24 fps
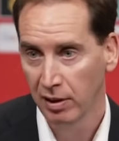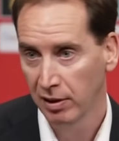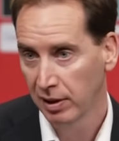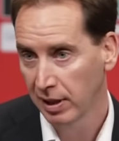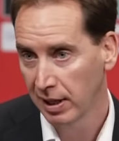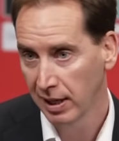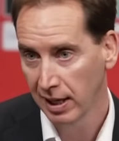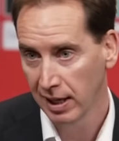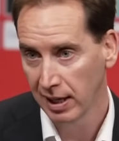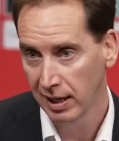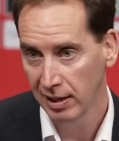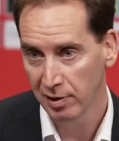
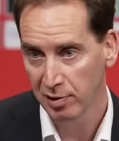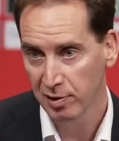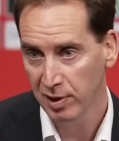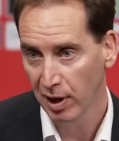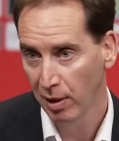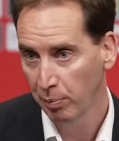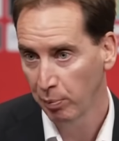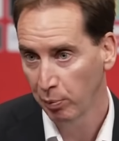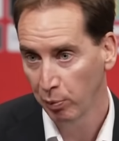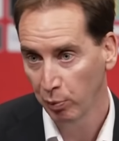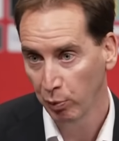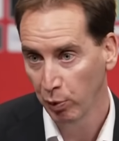Clearly,
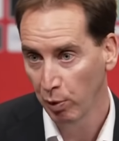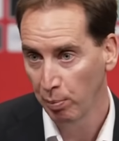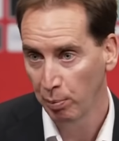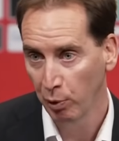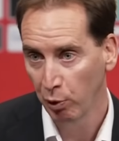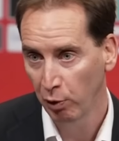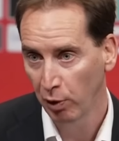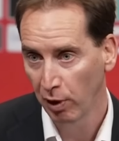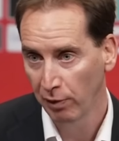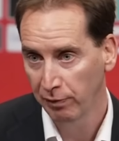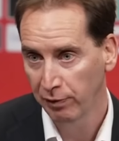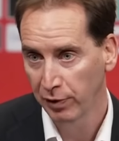some were
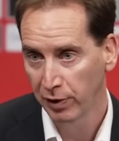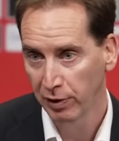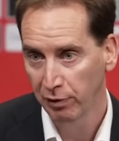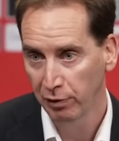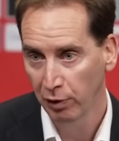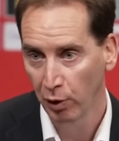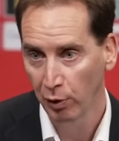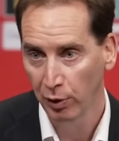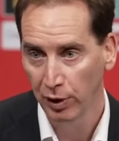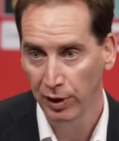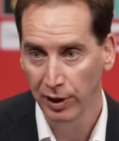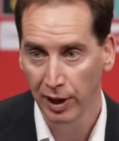more up for the
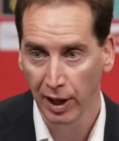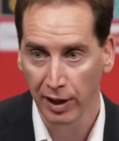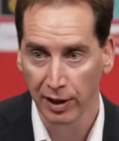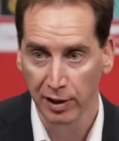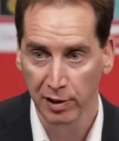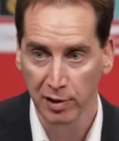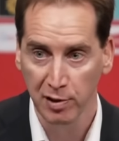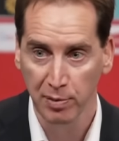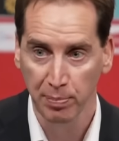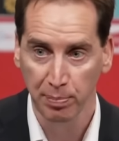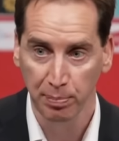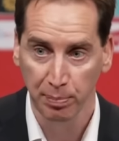role than
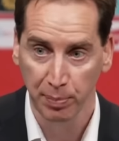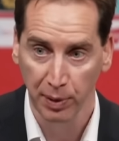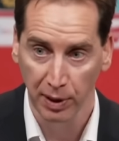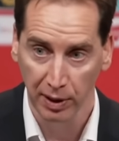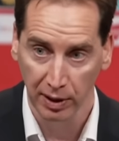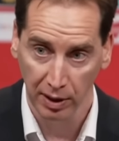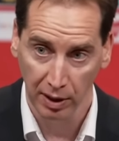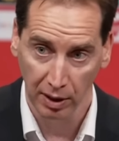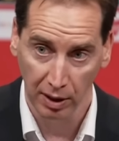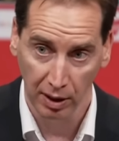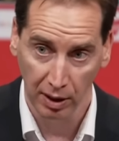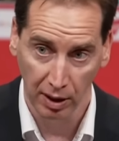others, but
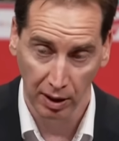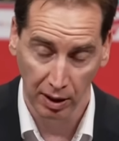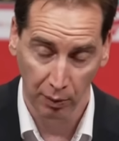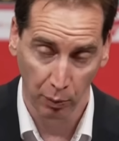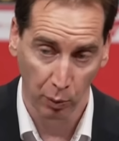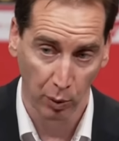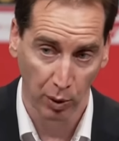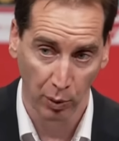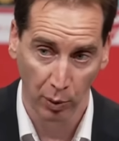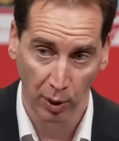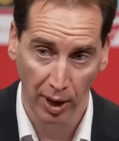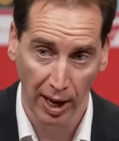
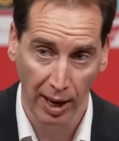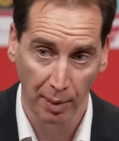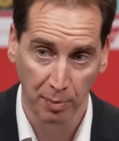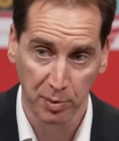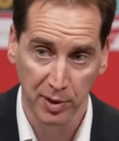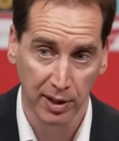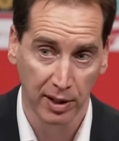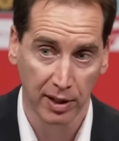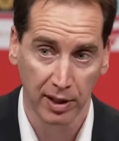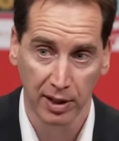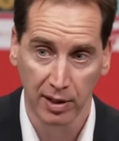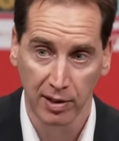we were
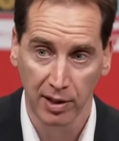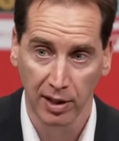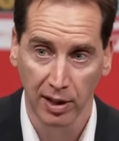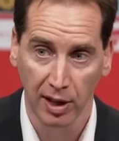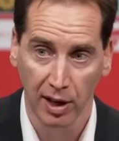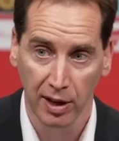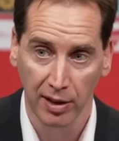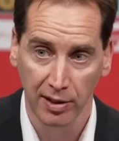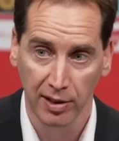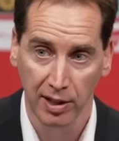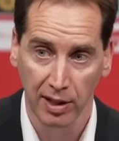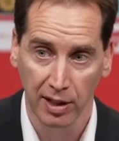absolutely
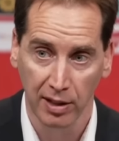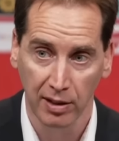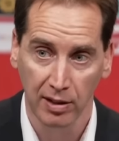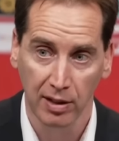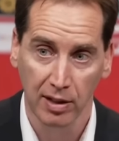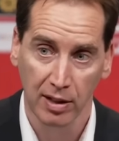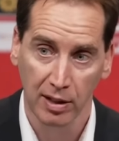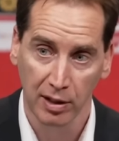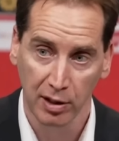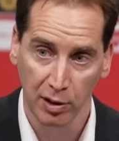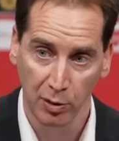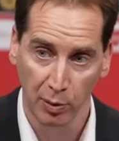delighted
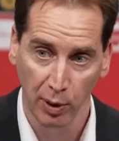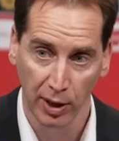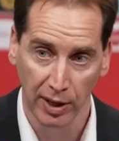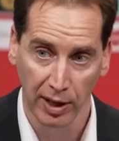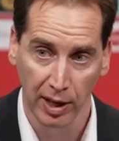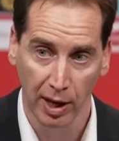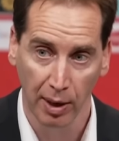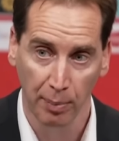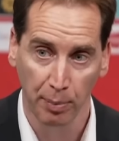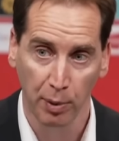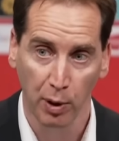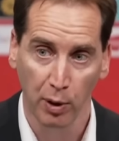to end
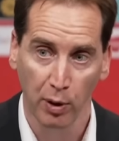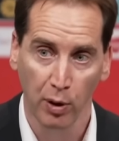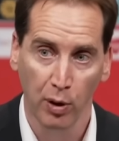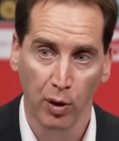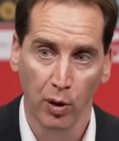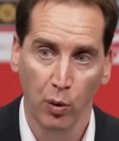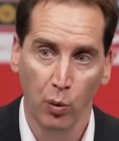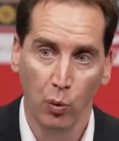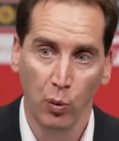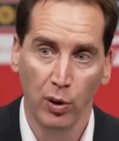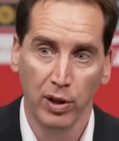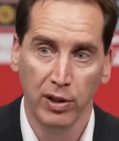up
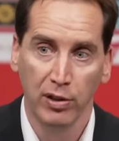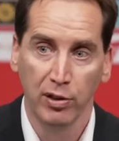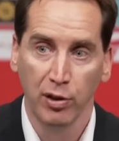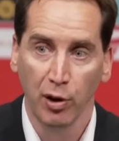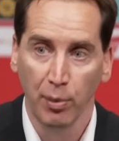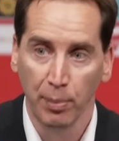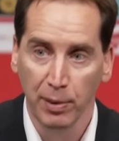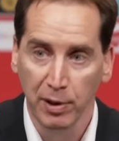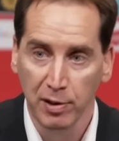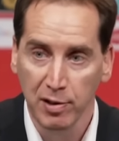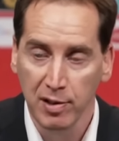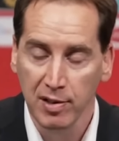with
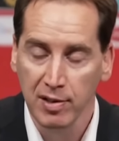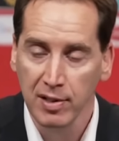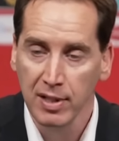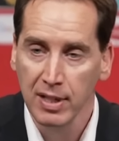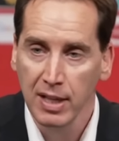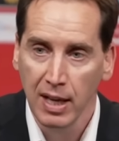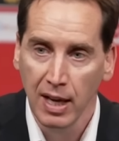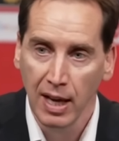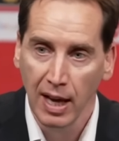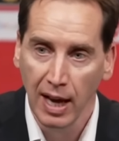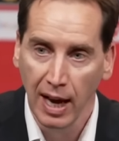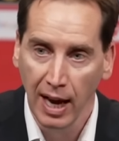Thomas.
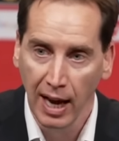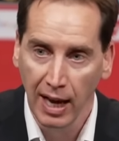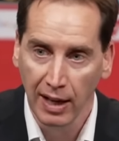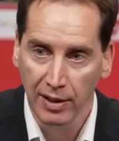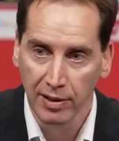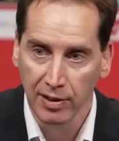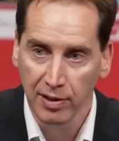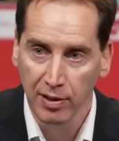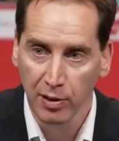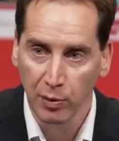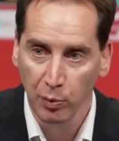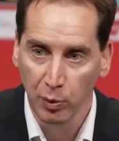
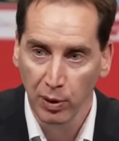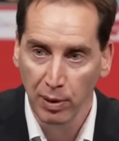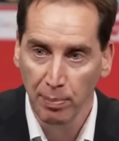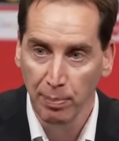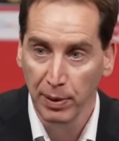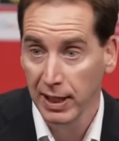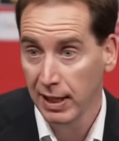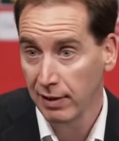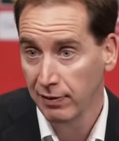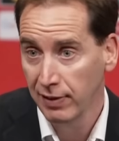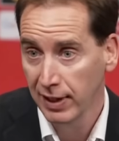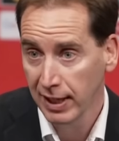And we
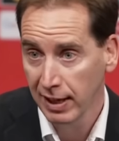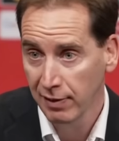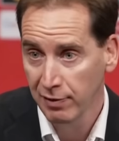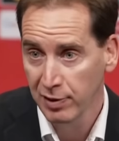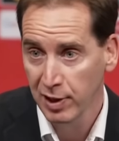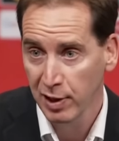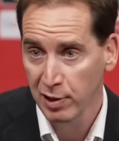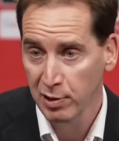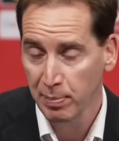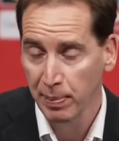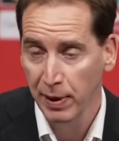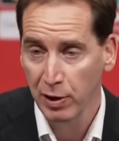believe he gives
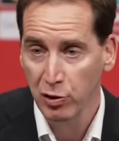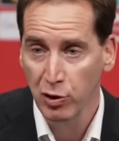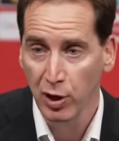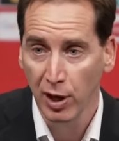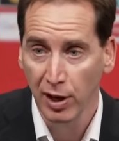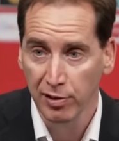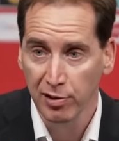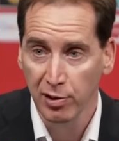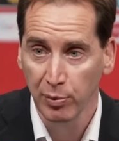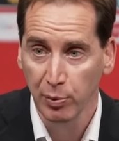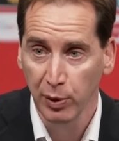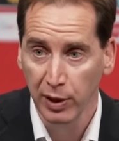us the best
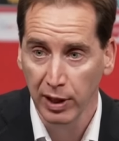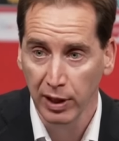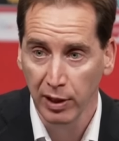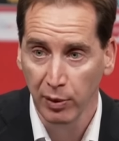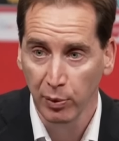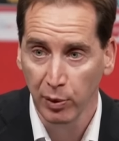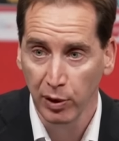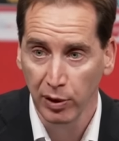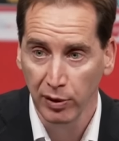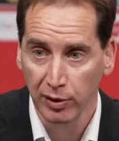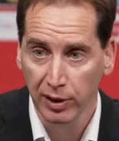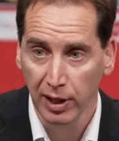chance of winning the
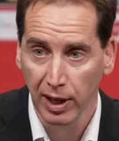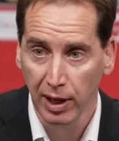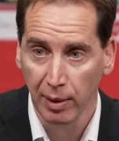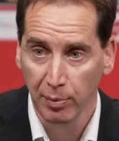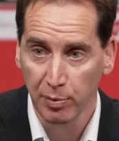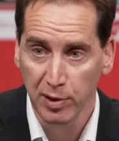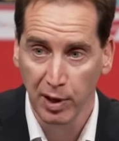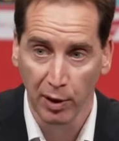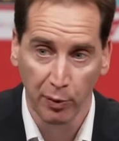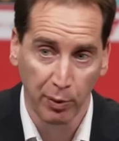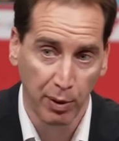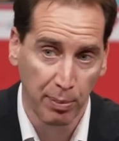World Cup.
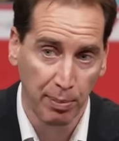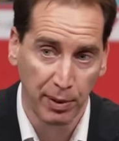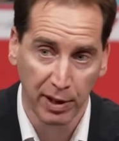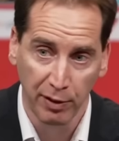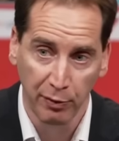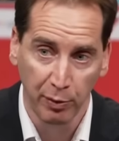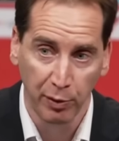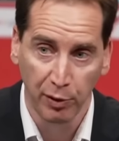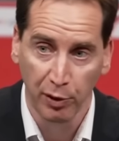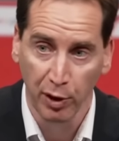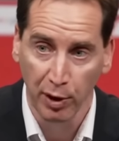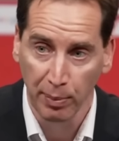So we
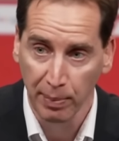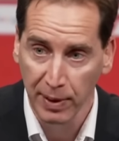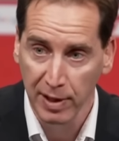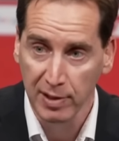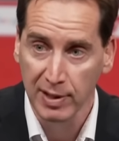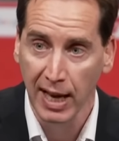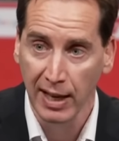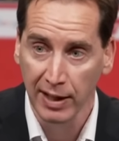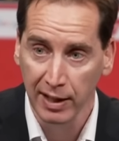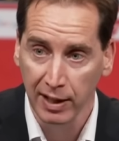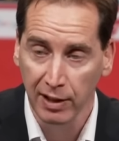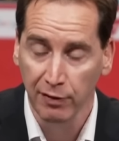believe we've got the best
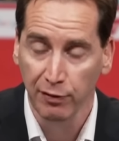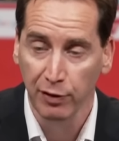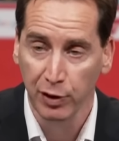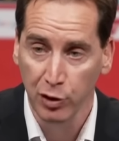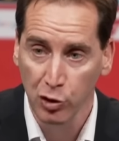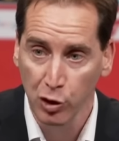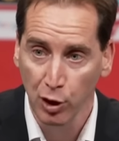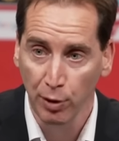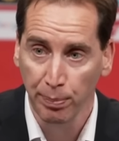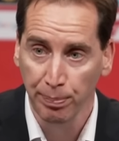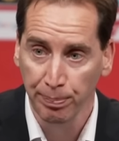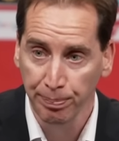candidate for the
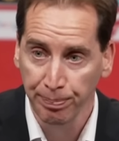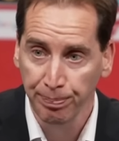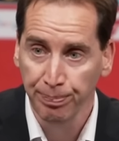job.